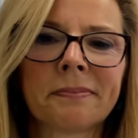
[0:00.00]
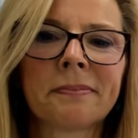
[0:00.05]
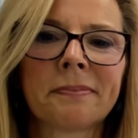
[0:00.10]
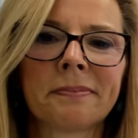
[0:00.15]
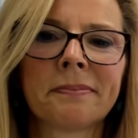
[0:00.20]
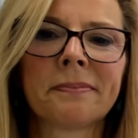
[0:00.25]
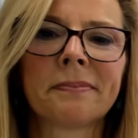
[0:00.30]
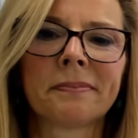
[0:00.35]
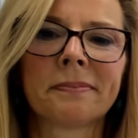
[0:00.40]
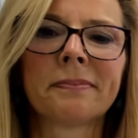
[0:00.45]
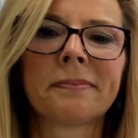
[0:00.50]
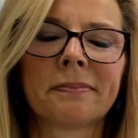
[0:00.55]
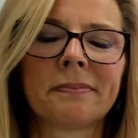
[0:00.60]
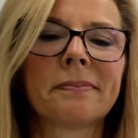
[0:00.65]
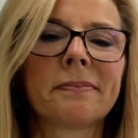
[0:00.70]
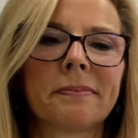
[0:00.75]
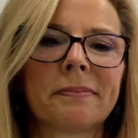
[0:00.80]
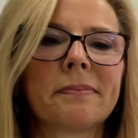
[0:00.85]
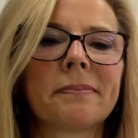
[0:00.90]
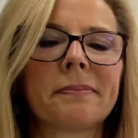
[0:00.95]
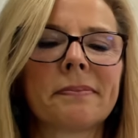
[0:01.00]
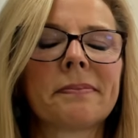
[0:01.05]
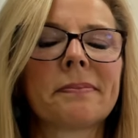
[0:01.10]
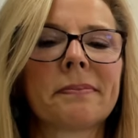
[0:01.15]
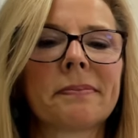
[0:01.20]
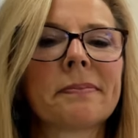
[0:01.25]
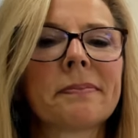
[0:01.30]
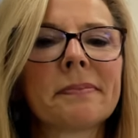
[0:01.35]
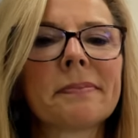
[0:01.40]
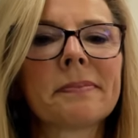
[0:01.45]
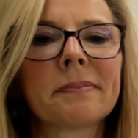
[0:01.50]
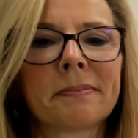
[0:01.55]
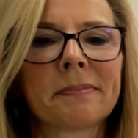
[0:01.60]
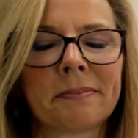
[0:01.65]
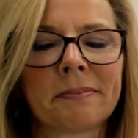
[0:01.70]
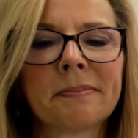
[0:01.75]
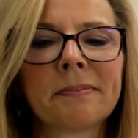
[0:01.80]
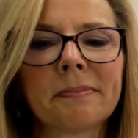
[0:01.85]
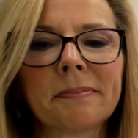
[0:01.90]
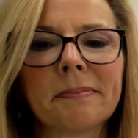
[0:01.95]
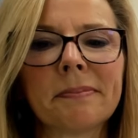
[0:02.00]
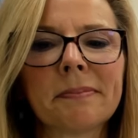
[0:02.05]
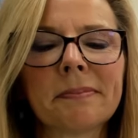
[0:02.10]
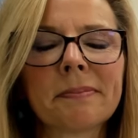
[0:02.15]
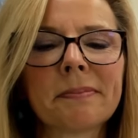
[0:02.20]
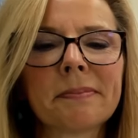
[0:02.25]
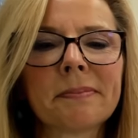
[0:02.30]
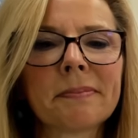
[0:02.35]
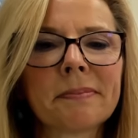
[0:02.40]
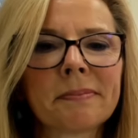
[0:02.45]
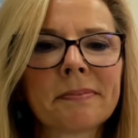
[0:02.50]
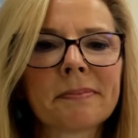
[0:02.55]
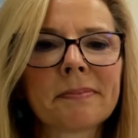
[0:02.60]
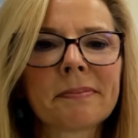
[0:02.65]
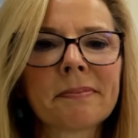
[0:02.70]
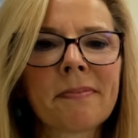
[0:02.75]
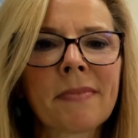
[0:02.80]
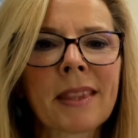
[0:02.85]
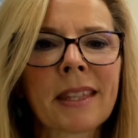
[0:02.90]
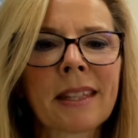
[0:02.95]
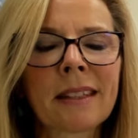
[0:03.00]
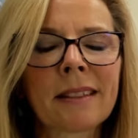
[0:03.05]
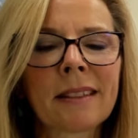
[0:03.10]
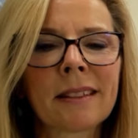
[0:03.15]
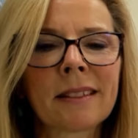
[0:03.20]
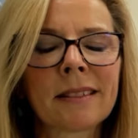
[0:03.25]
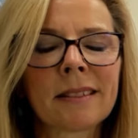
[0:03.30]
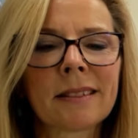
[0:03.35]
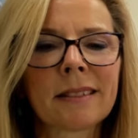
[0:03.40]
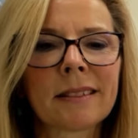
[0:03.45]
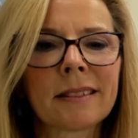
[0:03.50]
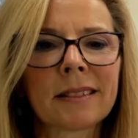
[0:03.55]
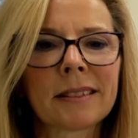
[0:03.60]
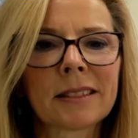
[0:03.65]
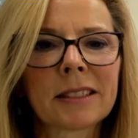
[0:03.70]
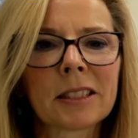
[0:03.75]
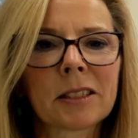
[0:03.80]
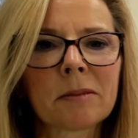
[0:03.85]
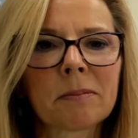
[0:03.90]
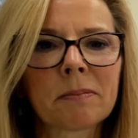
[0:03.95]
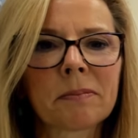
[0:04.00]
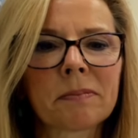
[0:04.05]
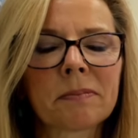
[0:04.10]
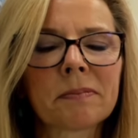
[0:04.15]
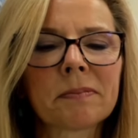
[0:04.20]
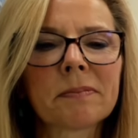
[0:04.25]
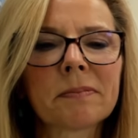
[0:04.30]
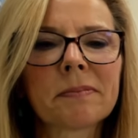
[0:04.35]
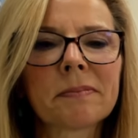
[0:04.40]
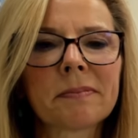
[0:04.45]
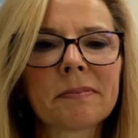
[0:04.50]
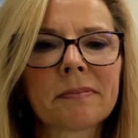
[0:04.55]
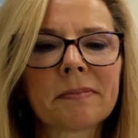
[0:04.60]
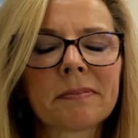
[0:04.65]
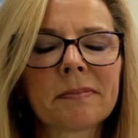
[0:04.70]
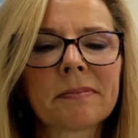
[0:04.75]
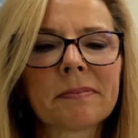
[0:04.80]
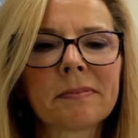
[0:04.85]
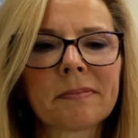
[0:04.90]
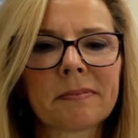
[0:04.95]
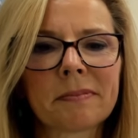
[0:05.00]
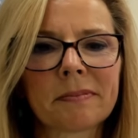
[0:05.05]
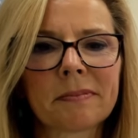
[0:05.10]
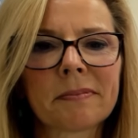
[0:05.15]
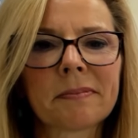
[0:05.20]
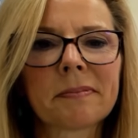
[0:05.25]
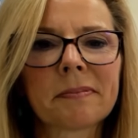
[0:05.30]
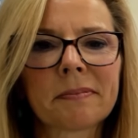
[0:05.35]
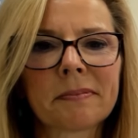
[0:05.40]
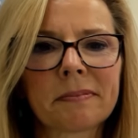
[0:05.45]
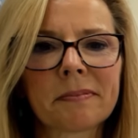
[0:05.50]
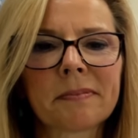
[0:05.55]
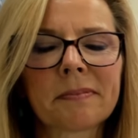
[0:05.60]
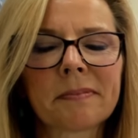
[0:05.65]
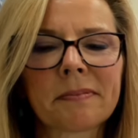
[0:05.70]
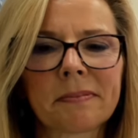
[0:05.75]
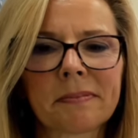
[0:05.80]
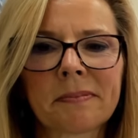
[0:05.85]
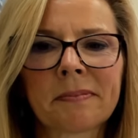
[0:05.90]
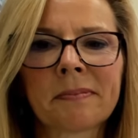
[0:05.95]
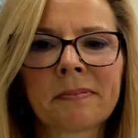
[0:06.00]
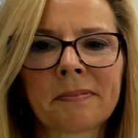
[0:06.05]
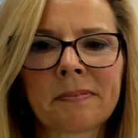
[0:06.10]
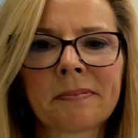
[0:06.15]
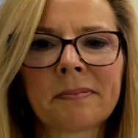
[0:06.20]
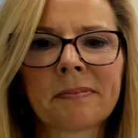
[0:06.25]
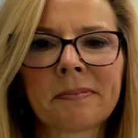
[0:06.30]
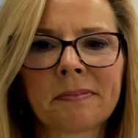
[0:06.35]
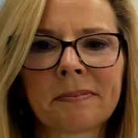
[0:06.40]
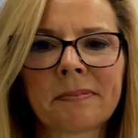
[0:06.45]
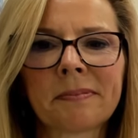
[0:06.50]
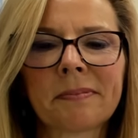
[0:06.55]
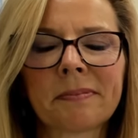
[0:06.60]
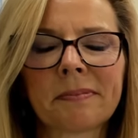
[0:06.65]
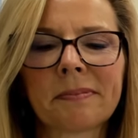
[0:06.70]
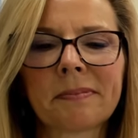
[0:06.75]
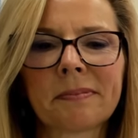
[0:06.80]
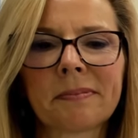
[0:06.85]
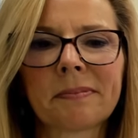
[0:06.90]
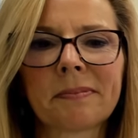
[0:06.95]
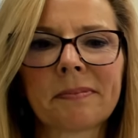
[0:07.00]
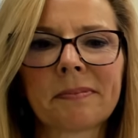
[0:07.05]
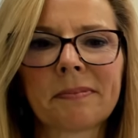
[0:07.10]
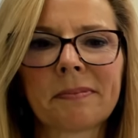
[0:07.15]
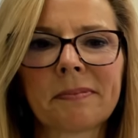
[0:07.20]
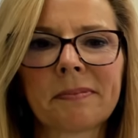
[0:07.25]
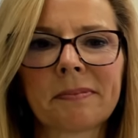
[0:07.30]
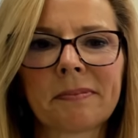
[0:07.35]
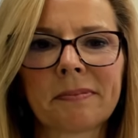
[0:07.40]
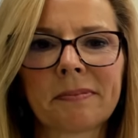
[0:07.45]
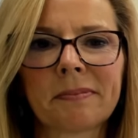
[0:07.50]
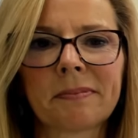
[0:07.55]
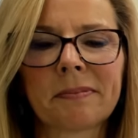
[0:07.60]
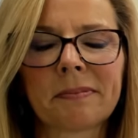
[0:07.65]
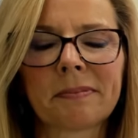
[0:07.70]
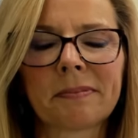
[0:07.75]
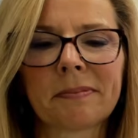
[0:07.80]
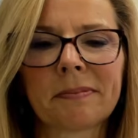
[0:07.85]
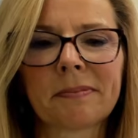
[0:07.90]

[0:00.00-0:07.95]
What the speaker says: This person isn't speaking.